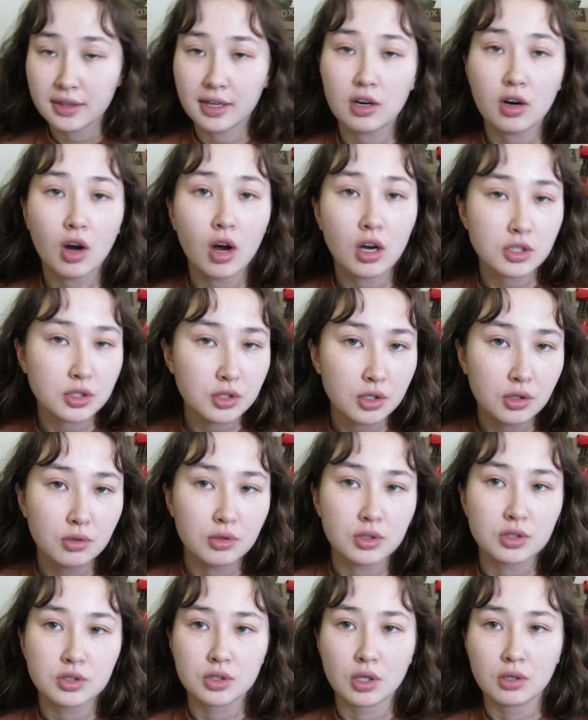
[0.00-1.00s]
they're
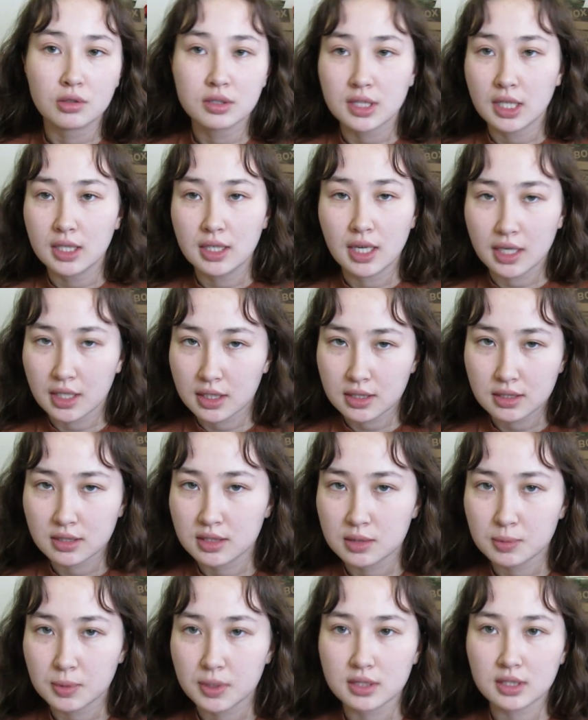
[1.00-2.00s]
also, don't send hate to
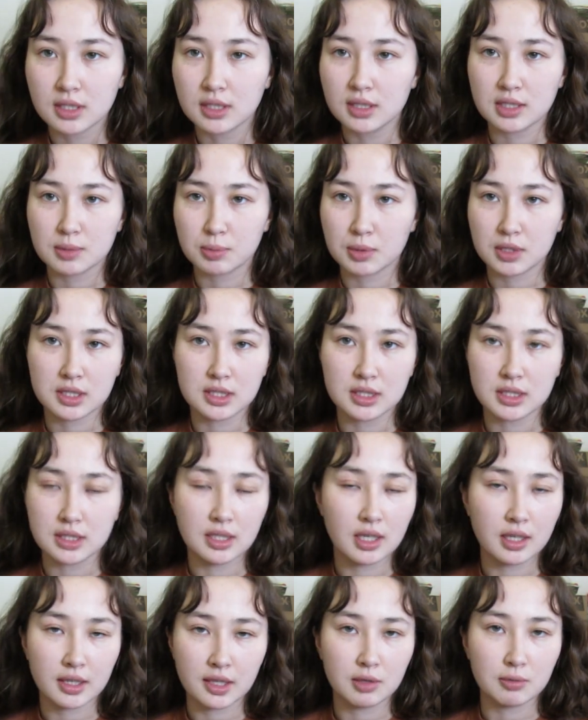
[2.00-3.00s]
this person did
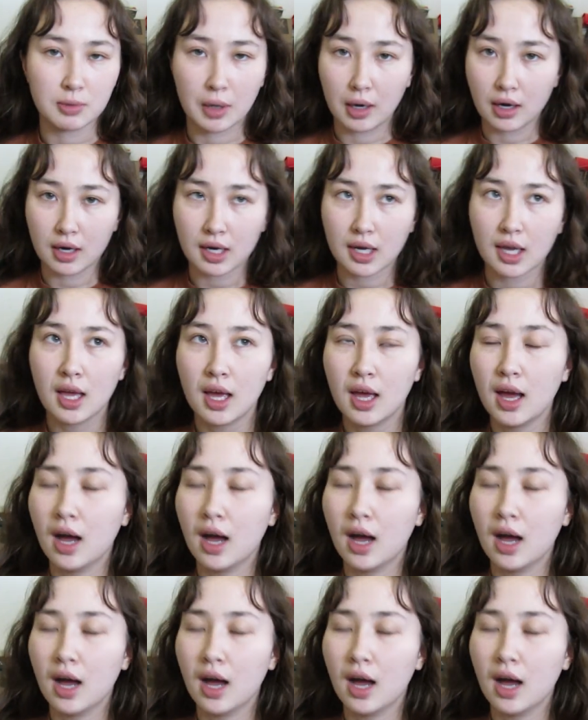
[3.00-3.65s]
nothing wrong.